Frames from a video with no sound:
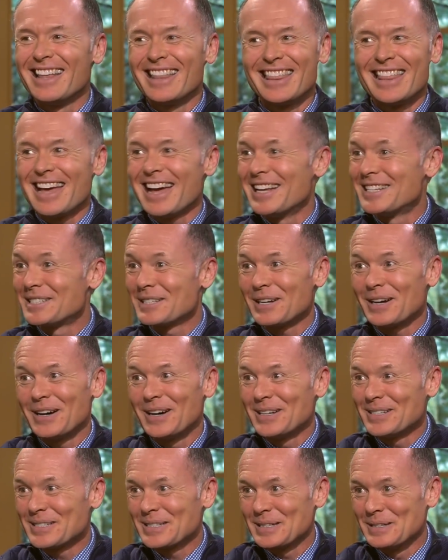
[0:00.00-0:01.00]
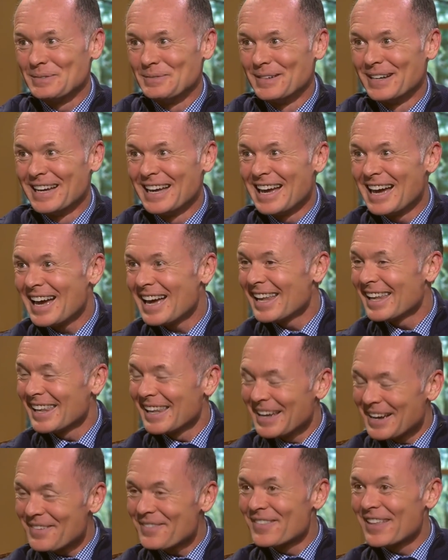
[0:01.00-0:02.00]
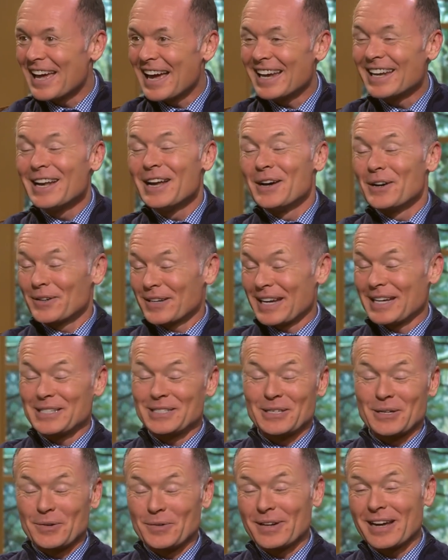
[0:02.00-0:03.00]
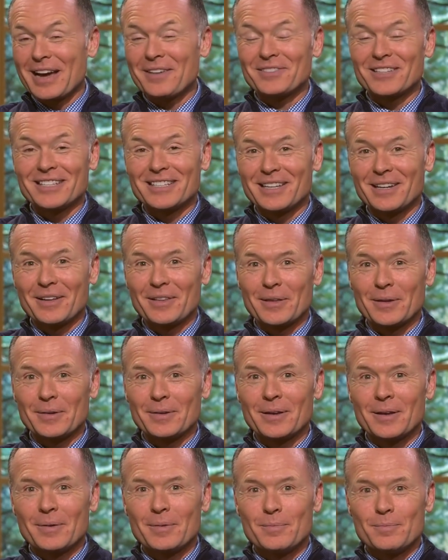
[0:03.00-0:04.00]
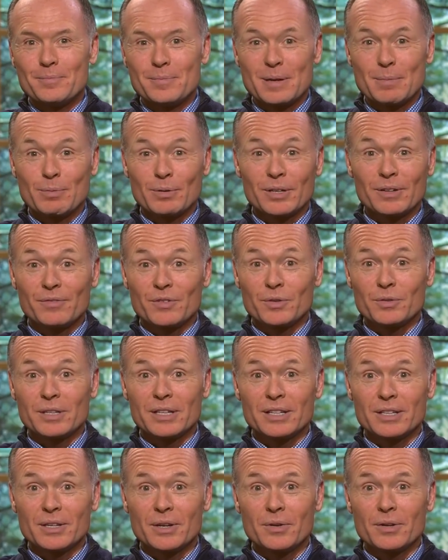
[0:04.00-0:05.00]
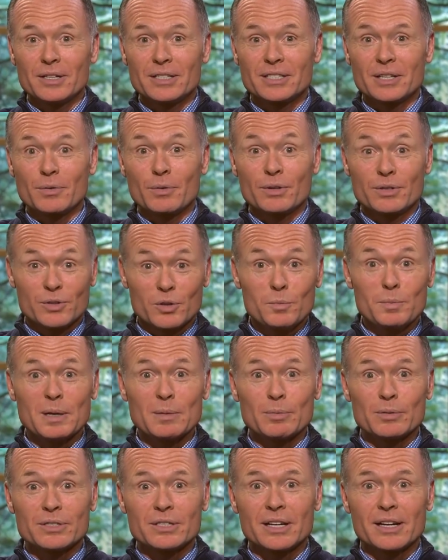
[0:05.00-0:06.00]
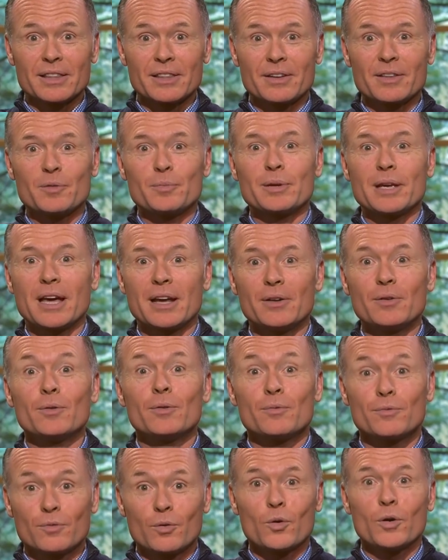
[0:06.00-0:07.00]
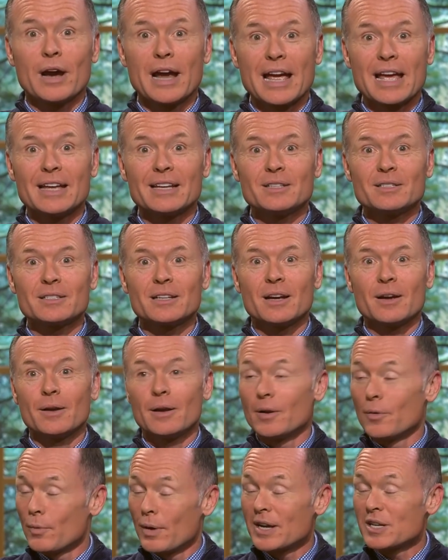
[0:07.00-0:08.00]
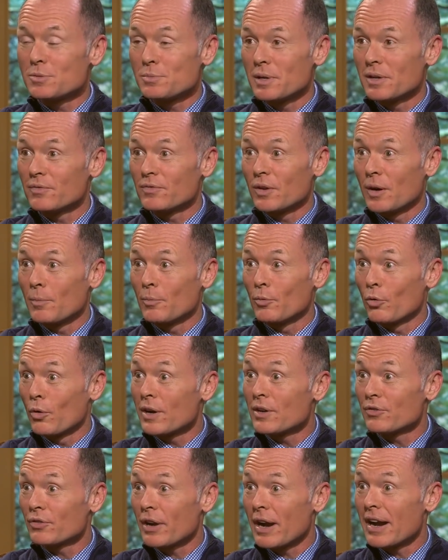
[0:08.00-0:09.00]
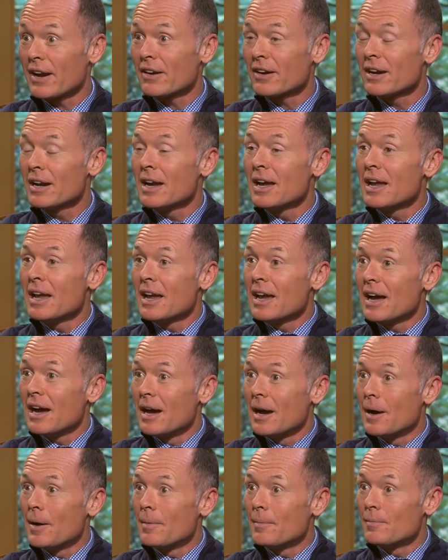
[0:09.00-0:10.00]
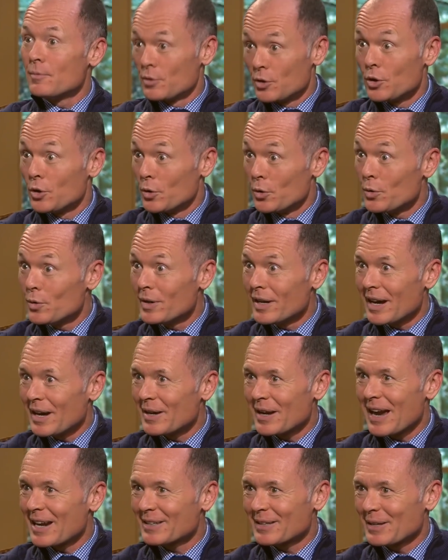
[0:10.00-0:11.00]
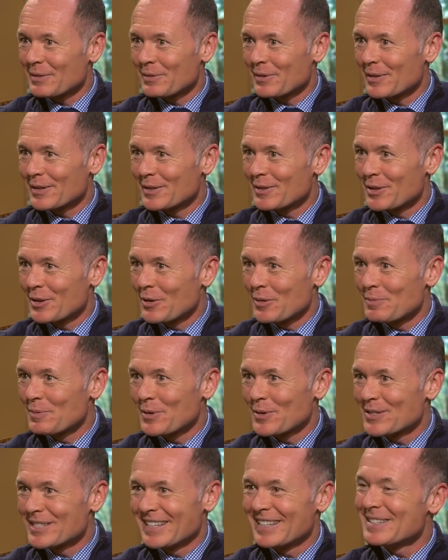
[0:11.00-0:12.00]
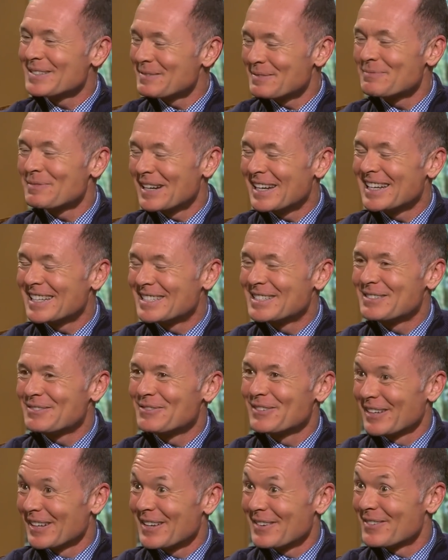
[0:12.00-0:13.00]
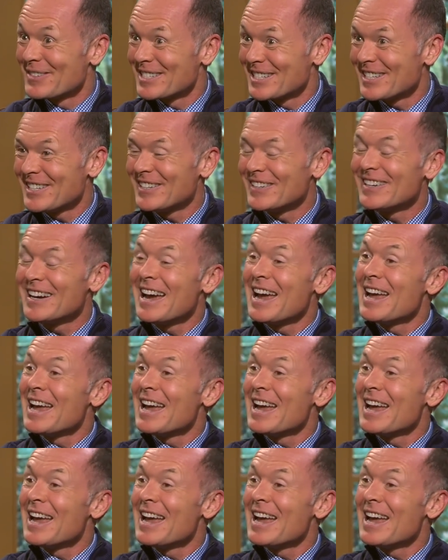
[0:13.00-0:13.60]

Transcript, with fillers: That's awesome. I love that. Okay, so we have to tell the people, if you didn't notice, there were two people sitting there at the piano. Four hands, an arrangement from Roy Treiyer. Uh, you, yeah, I act like we're third person, but it's really, it was you.